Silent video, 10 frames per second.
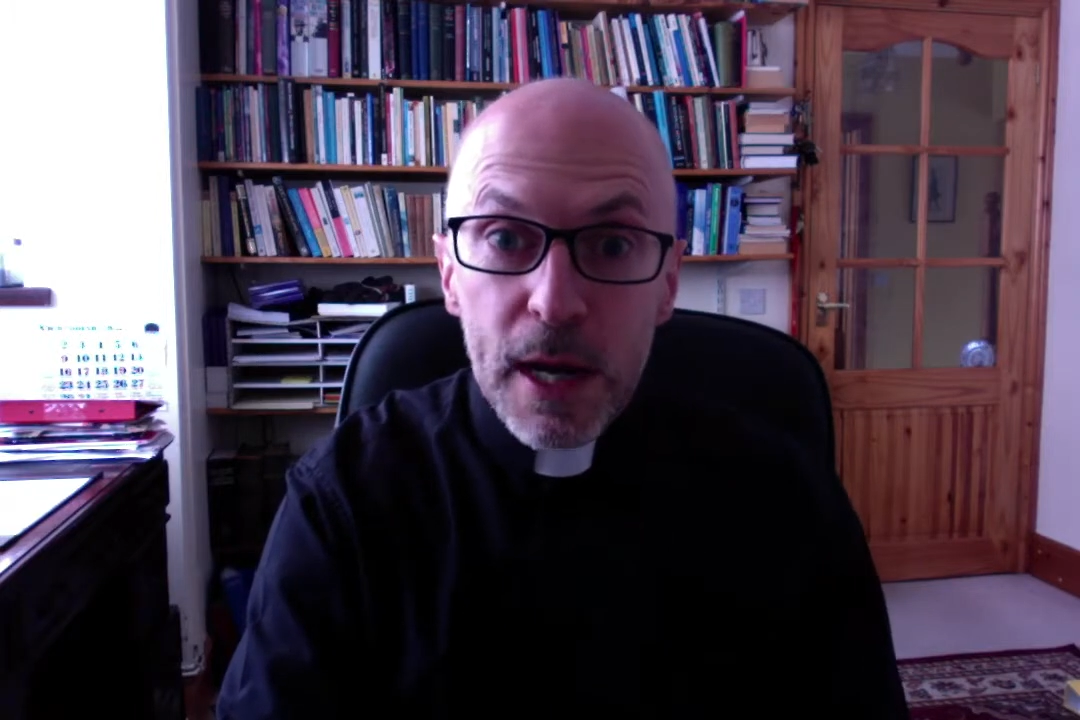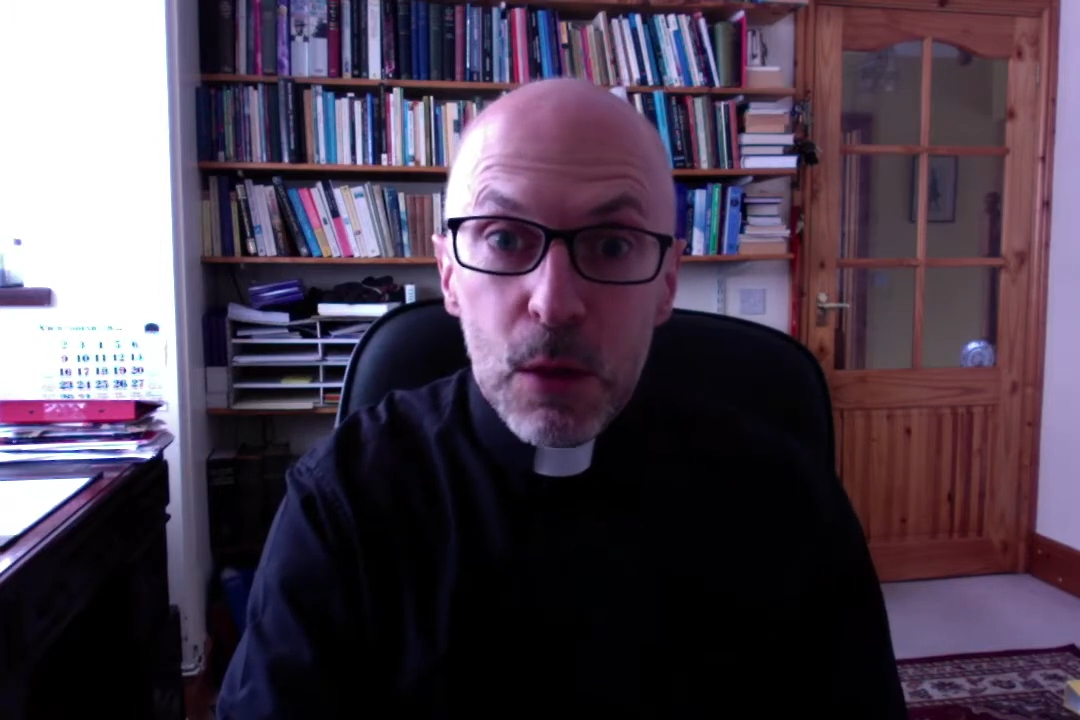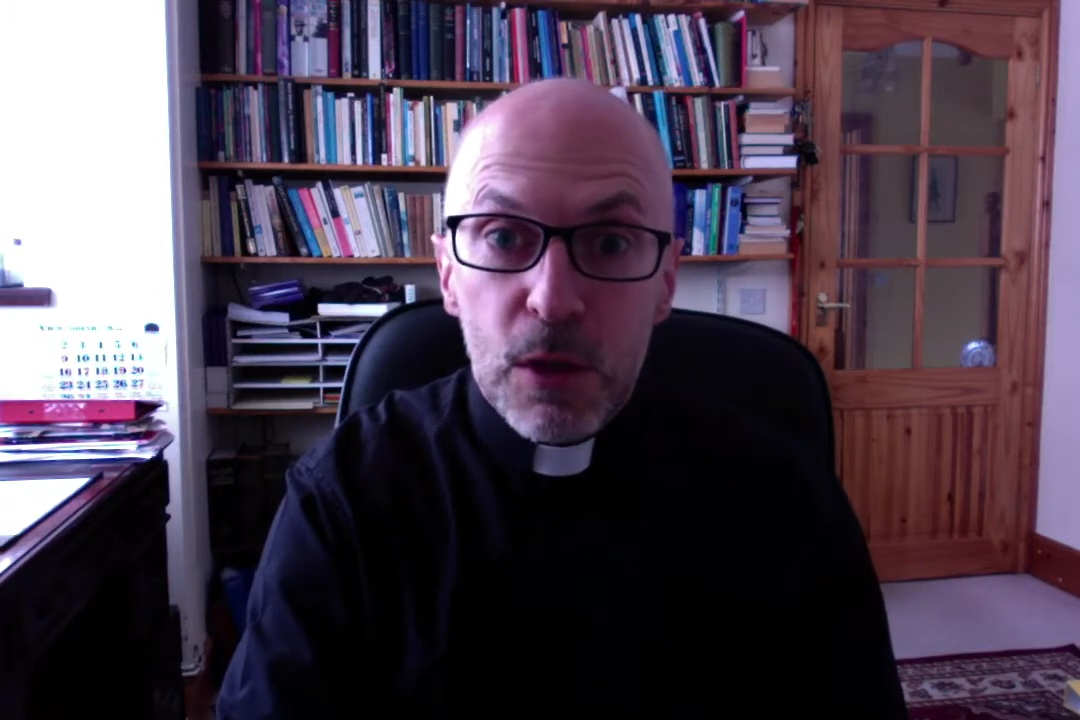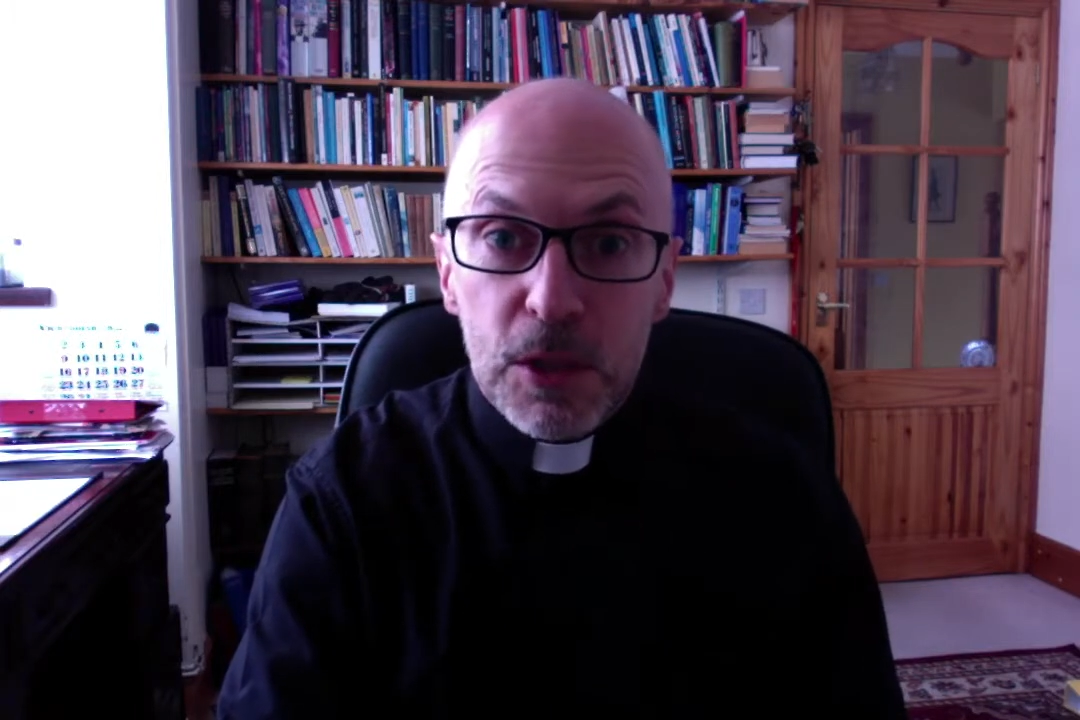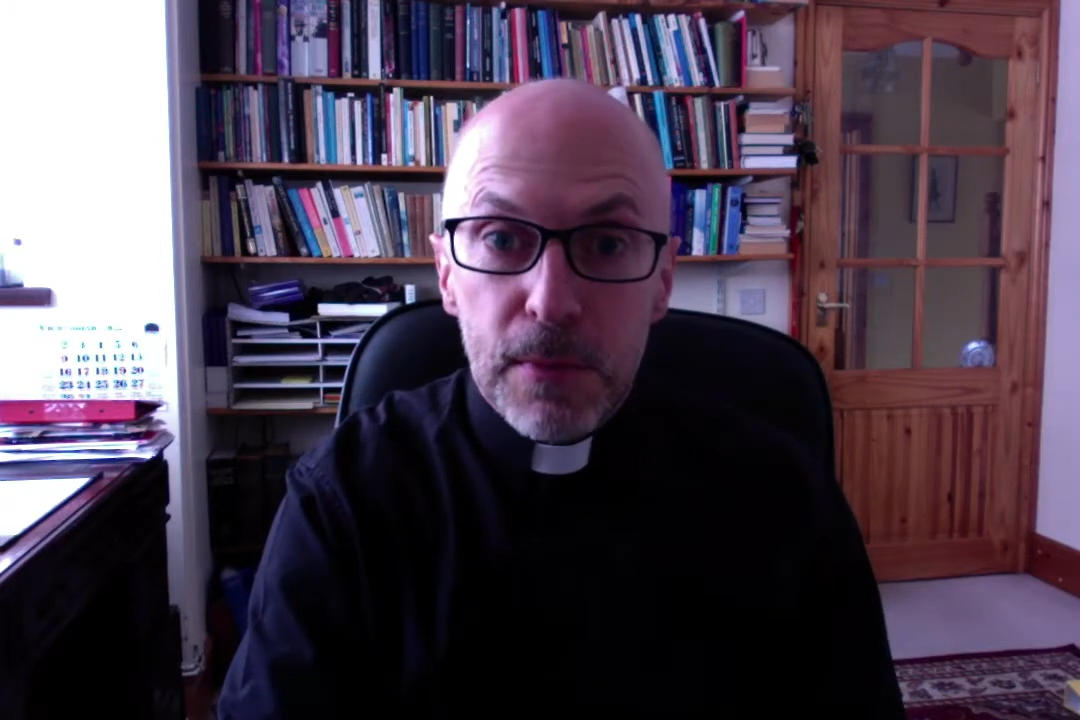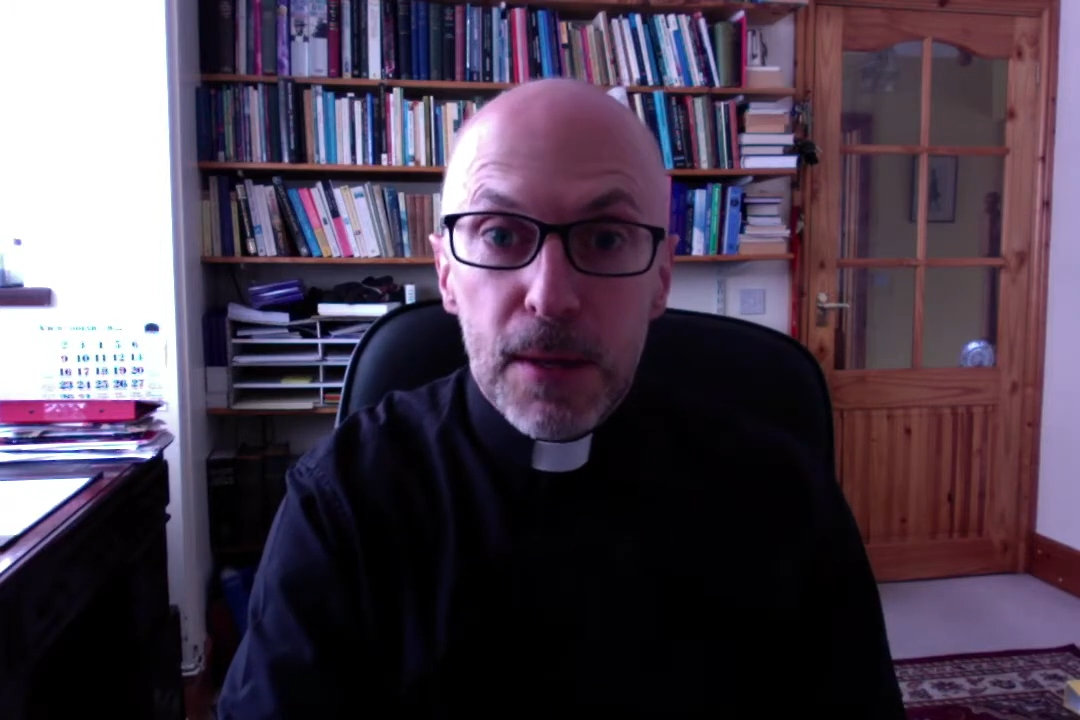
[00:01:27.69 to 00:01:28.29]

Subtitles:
in which my